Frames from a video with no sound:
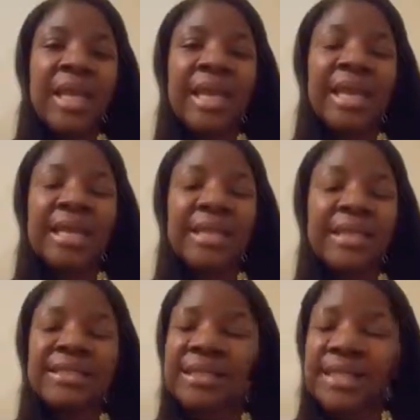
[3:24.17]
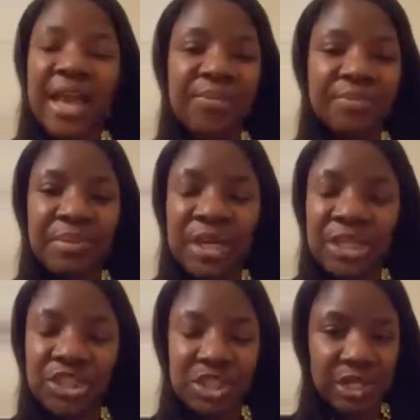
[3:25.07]
And I didn't have
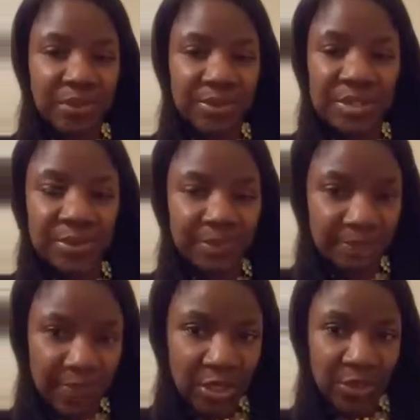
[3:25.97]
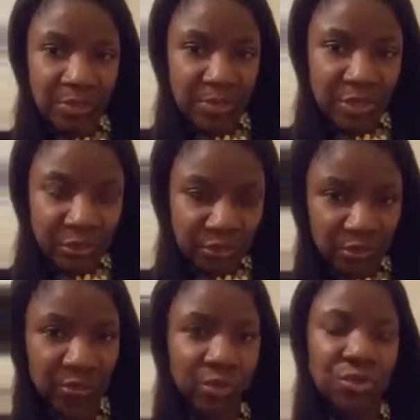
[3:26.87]
much, and I was in middle
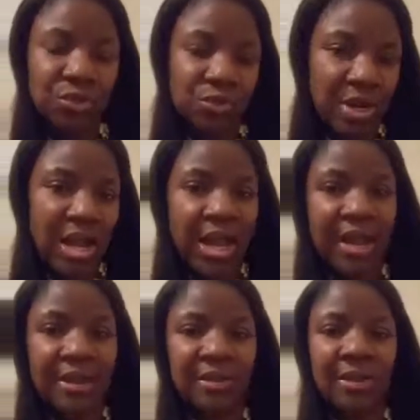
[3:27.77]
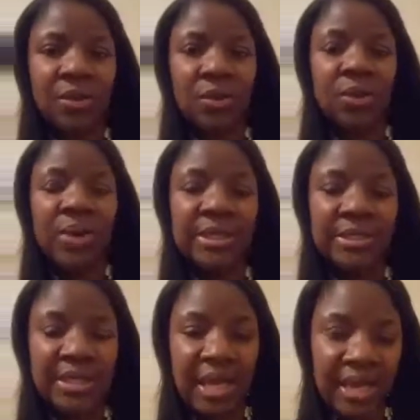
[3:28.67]
school, junior high, going
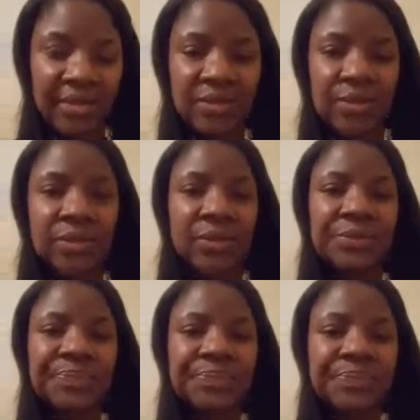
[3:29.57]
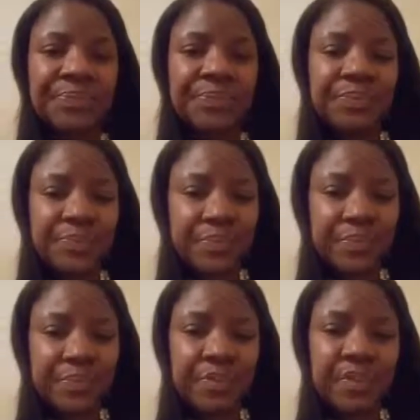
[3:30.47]
into high school.
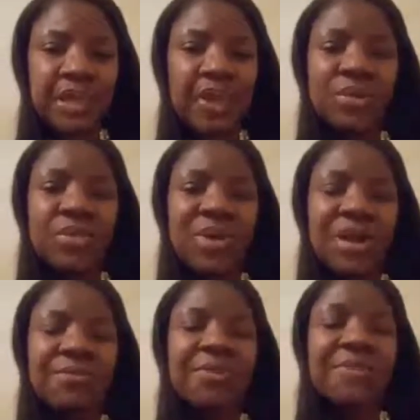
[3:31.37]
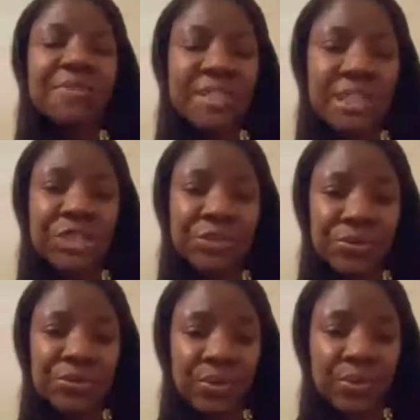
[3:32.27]
I was around 15
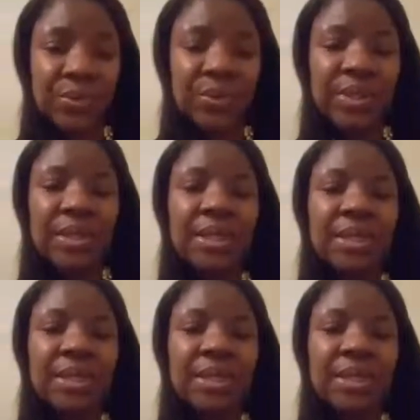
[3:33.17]
years old.